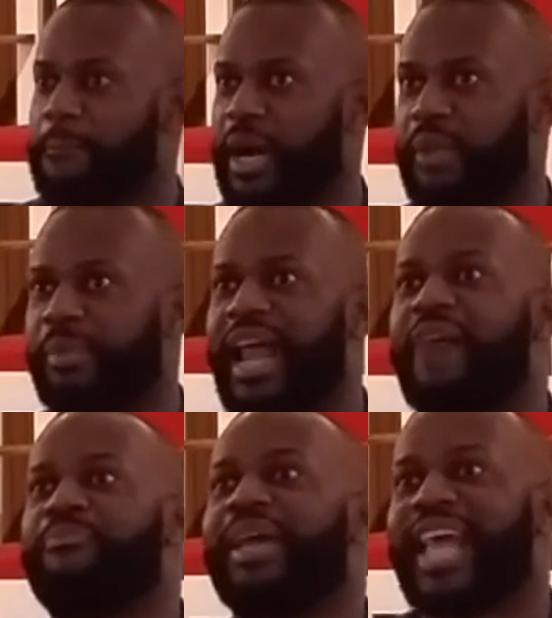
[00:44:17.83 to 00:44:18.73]
But
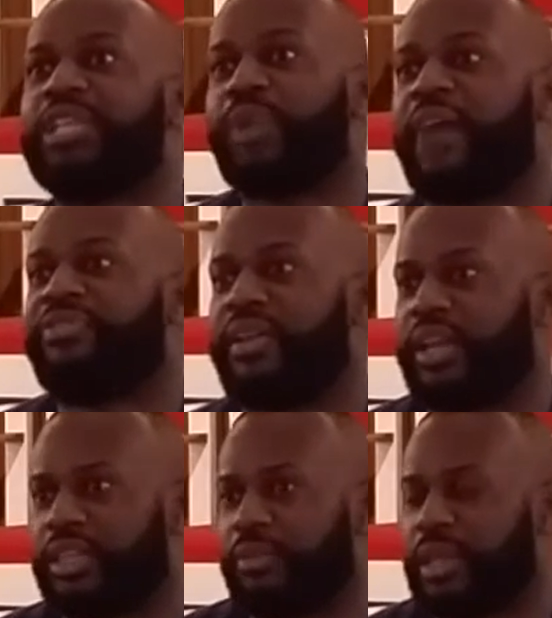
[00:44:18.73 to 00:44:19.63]
that's what I
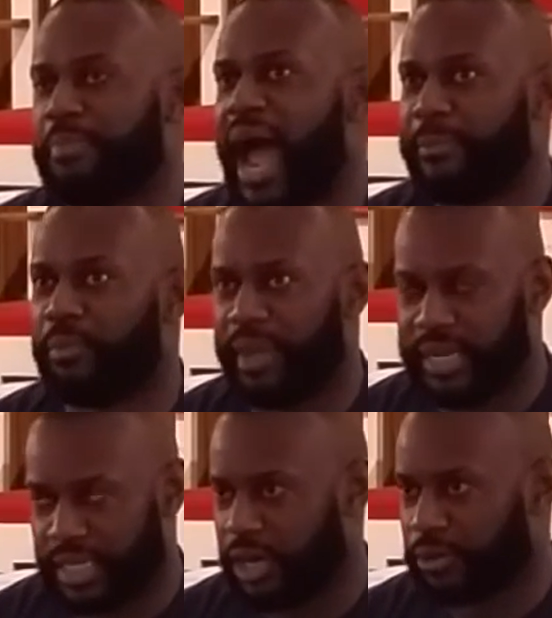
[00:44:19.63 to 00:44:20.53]
think the Bible
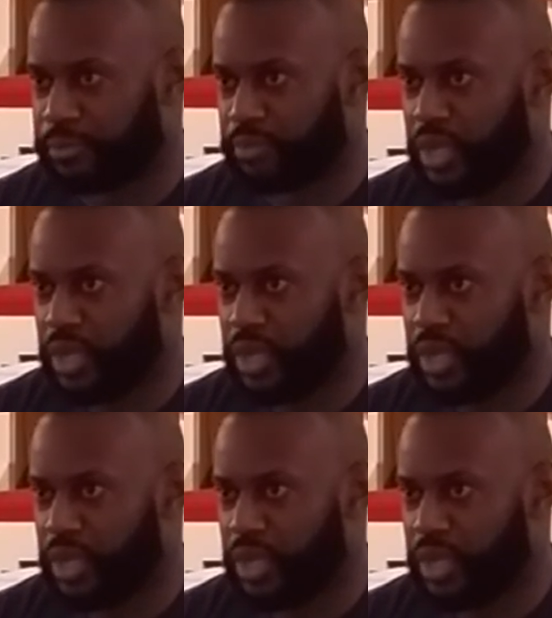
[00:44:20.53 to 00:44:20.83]
means here,